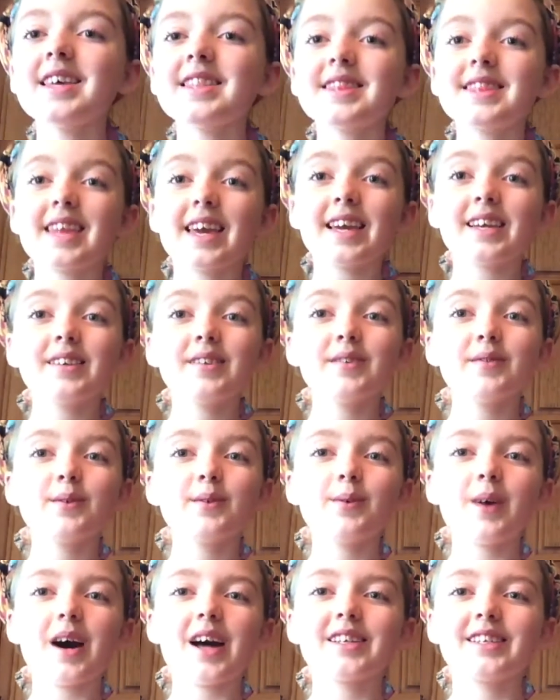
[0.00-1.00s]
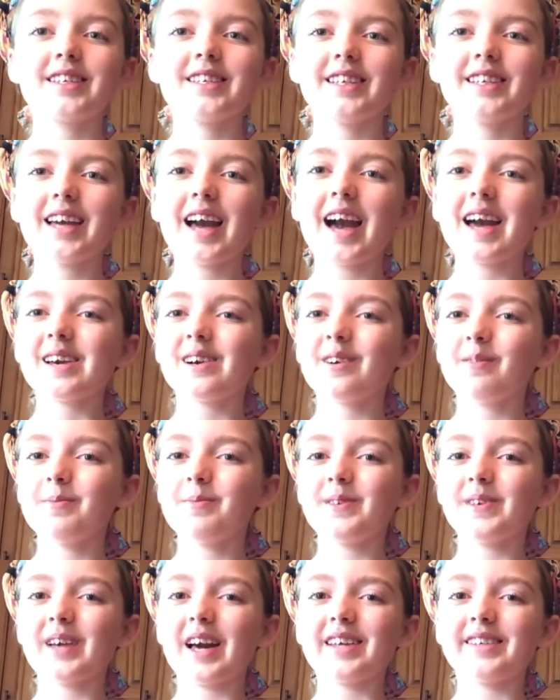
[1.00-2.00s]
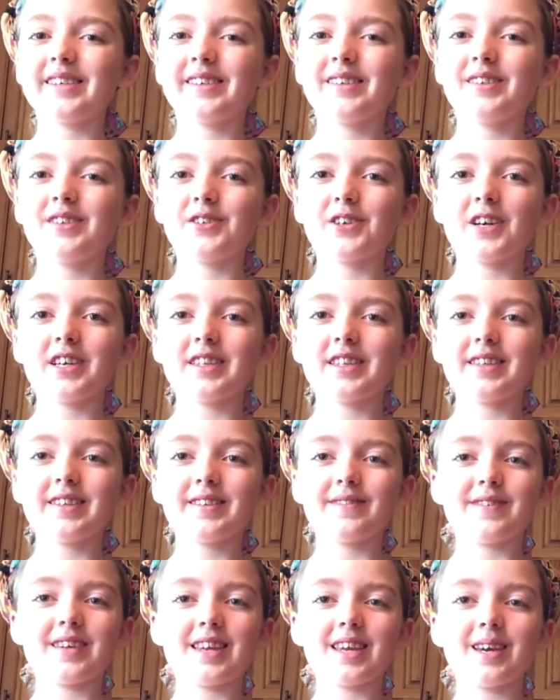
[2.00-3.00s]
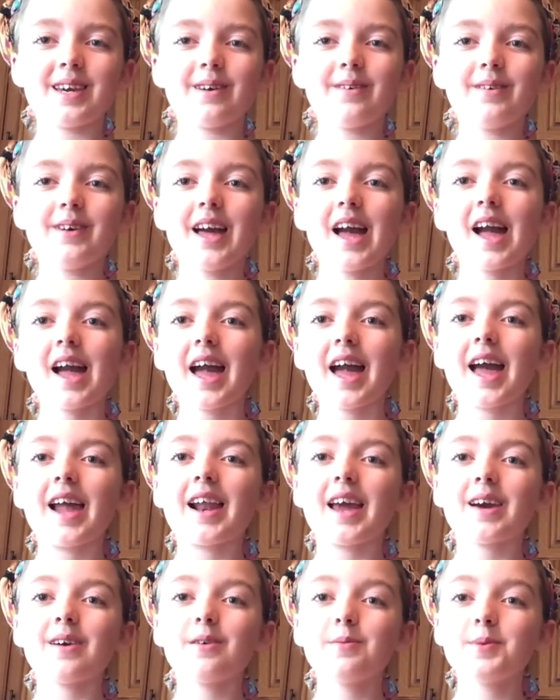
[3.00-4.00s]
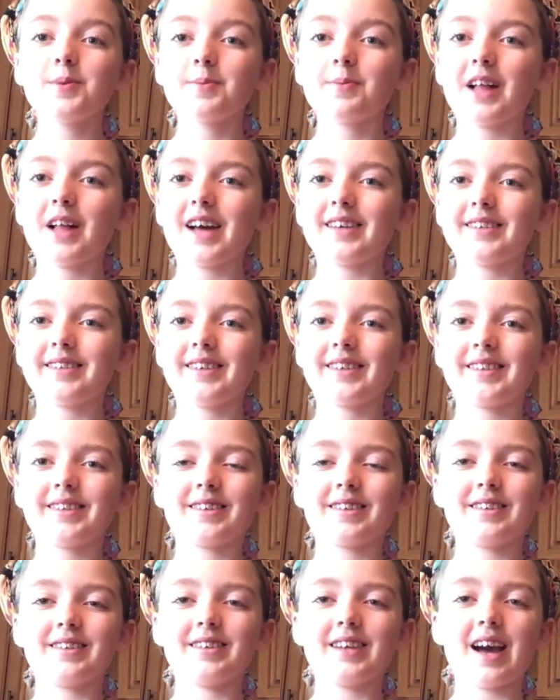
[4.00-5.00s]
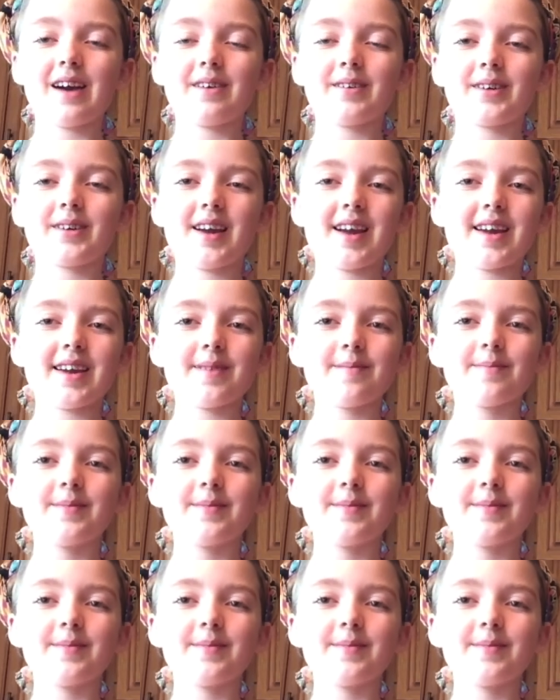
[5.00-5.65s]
Thanks for watching. I hope you guys enjoyed this video, and I hope your plastic turned out great.